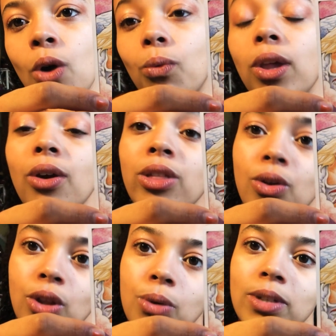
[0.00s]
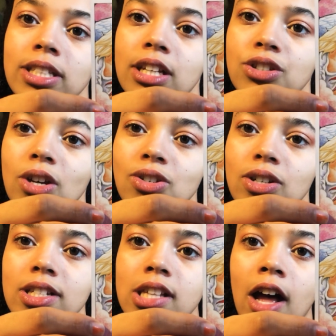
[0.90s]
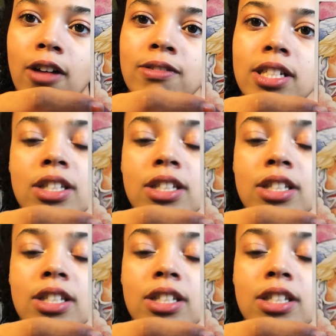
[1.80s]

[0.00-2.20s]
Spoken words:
We are the only ones that judge ourselves.